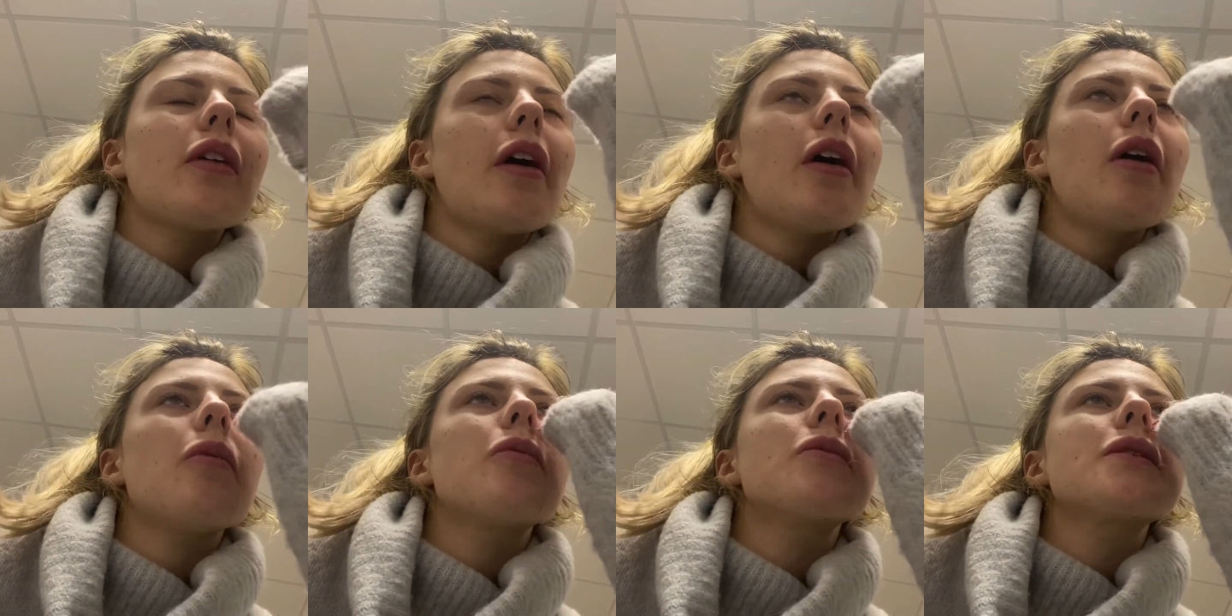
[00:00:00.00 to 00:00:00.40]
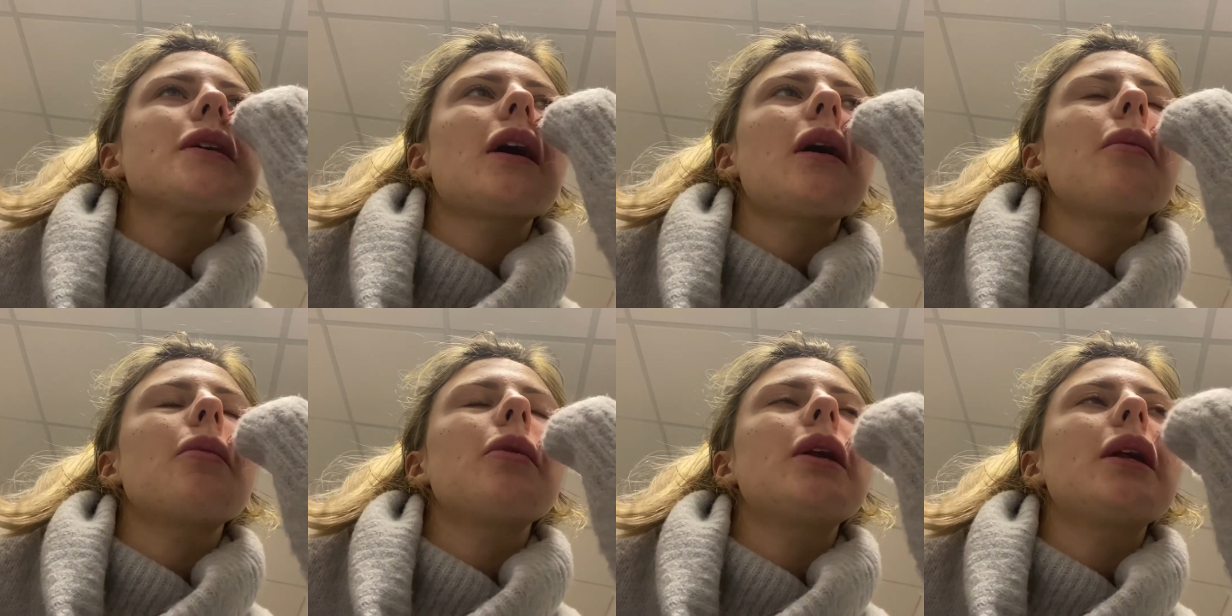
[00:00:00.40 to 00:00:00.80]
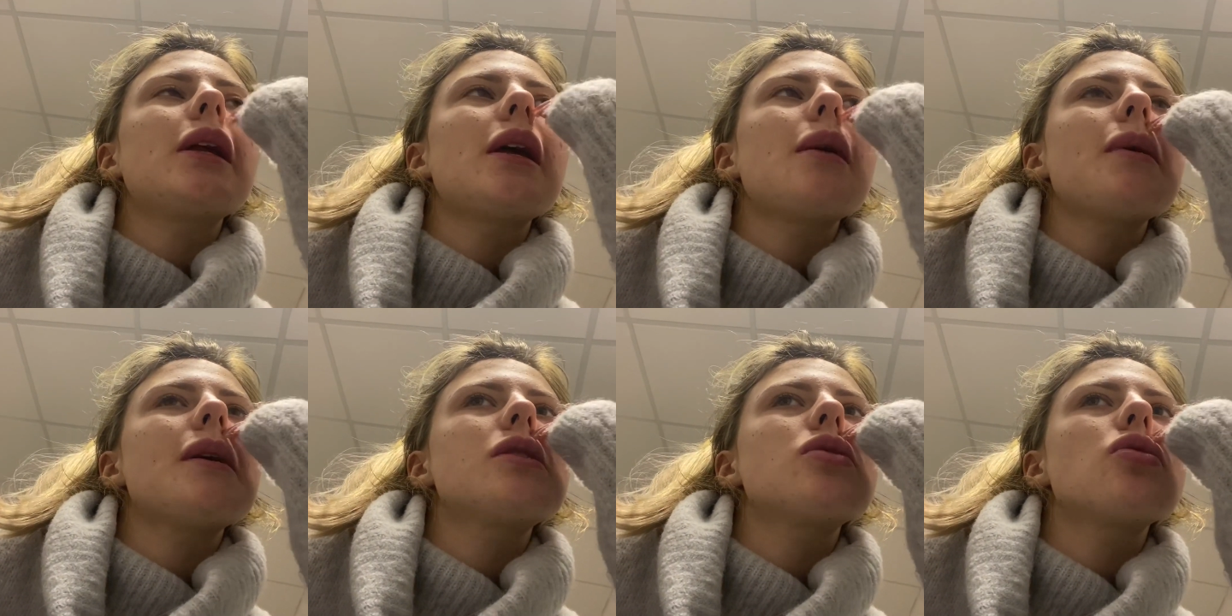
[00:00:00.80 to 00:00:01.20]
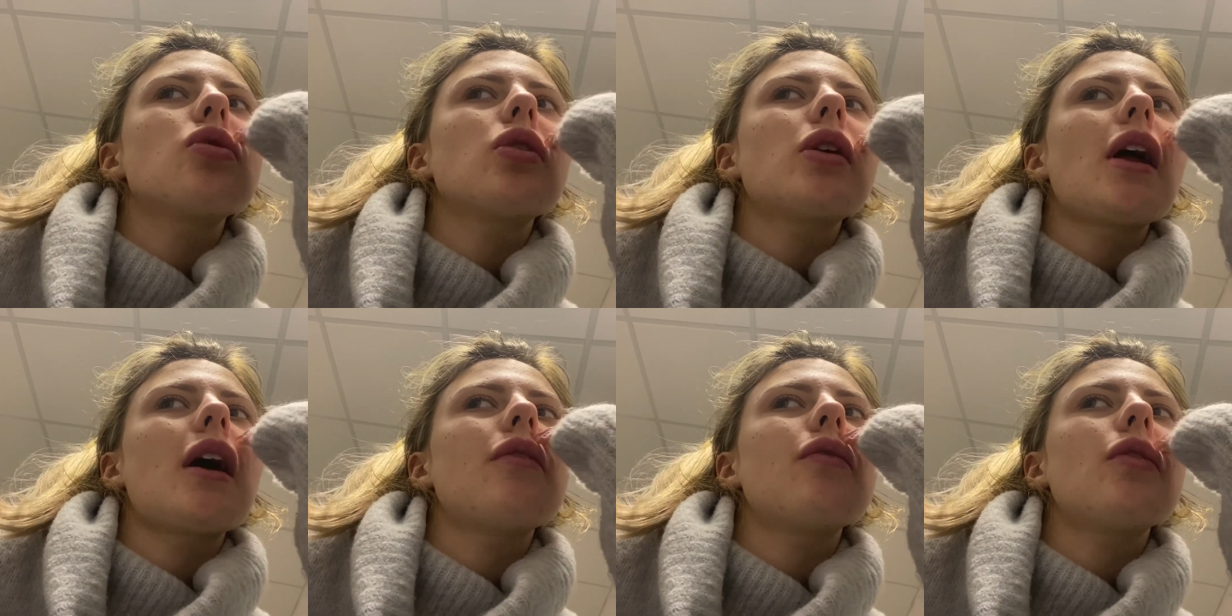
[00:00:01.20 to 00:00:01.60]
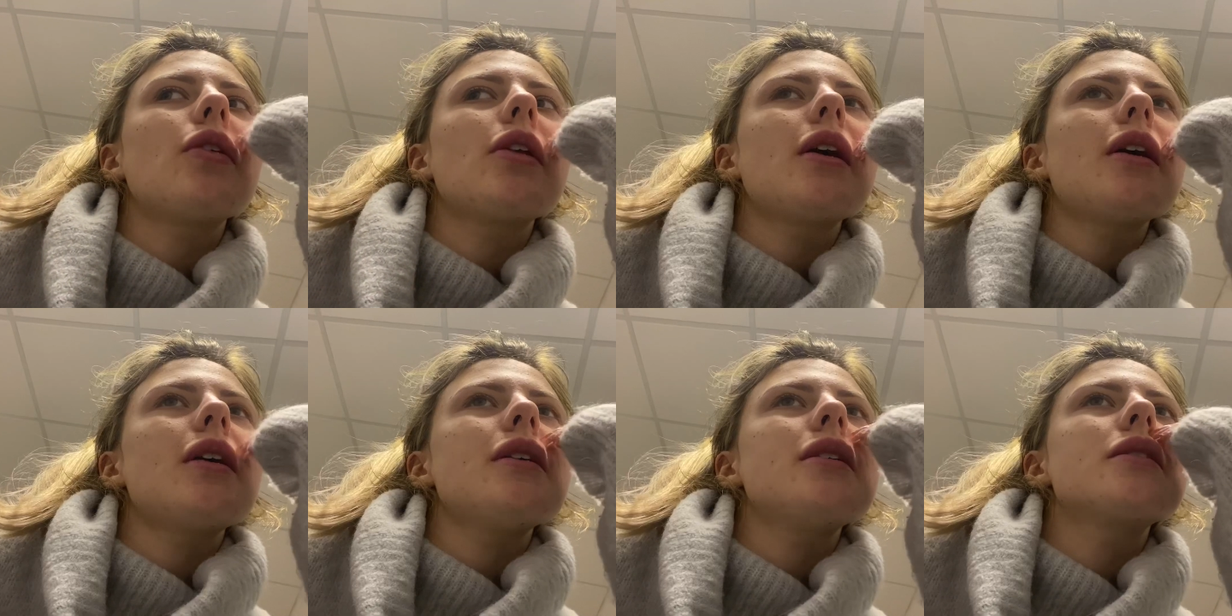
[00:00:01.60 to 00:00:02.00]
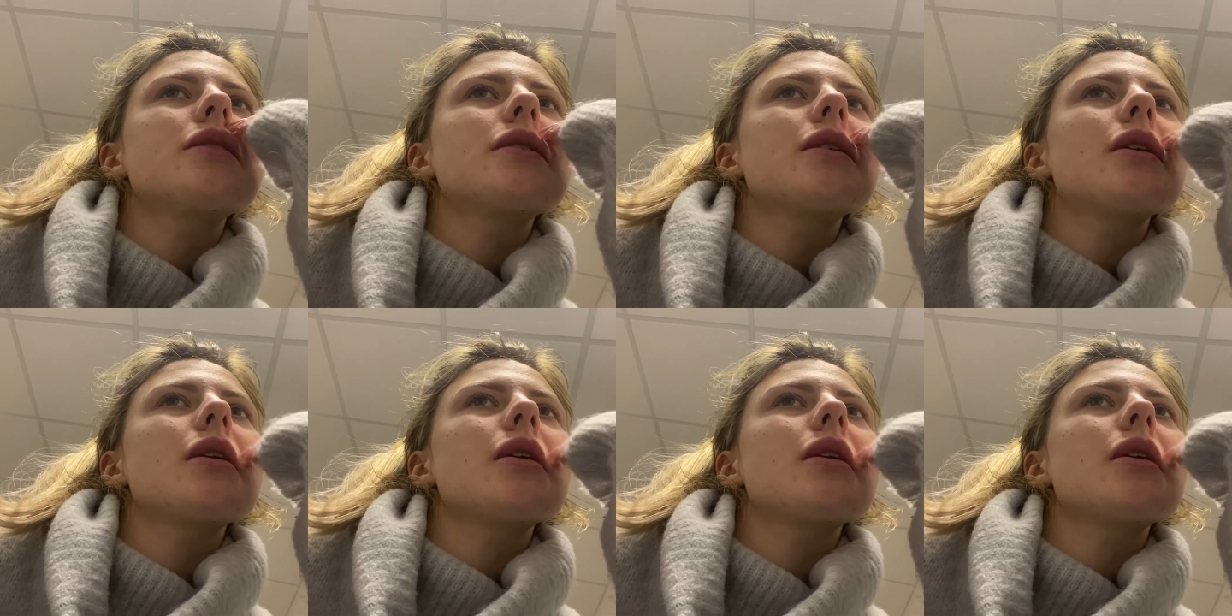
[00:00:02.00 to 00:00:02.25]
I was like, I'm going to need to pay £2,000 for this,